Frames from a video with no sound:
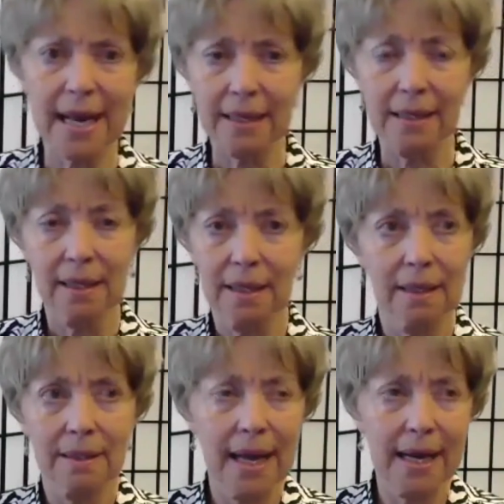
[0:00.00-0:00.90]
They didn't,
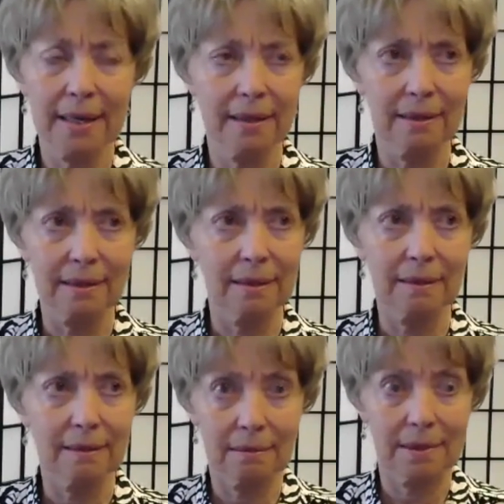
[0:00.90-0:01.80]
they didn't,
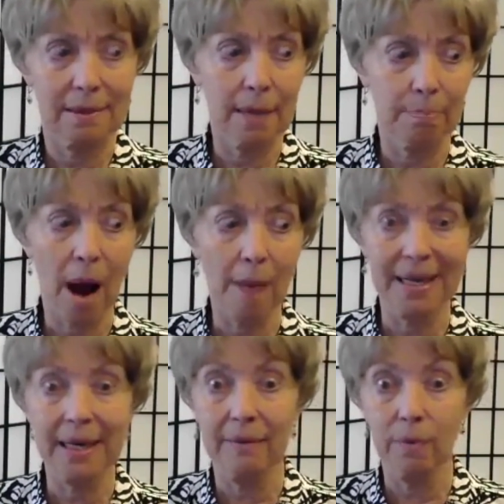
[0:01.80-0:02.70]
they
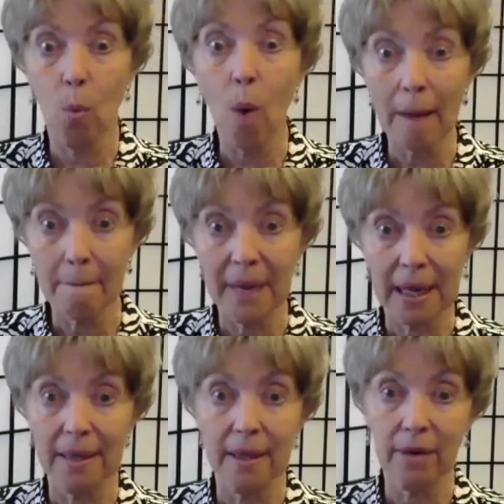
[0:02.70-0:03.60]
probably didn't even want
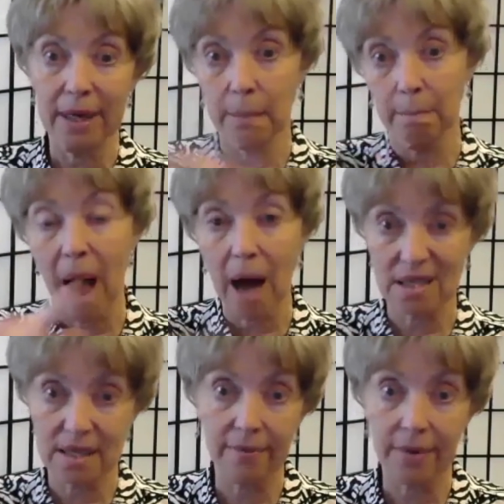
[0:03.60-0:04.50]
me in their
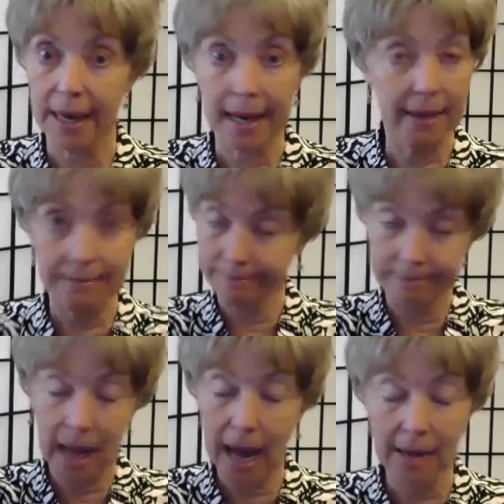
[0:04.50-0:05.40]
inbox every day.
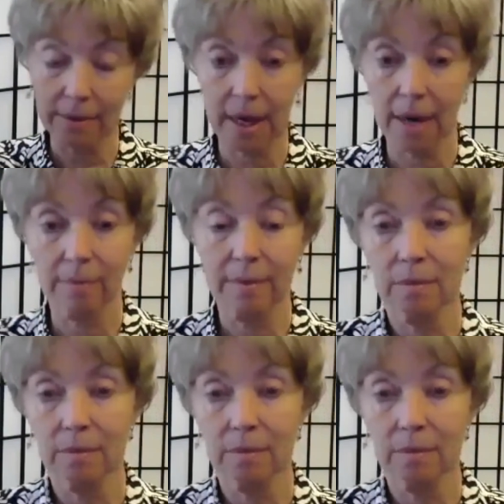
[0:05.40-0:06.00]
I don't know.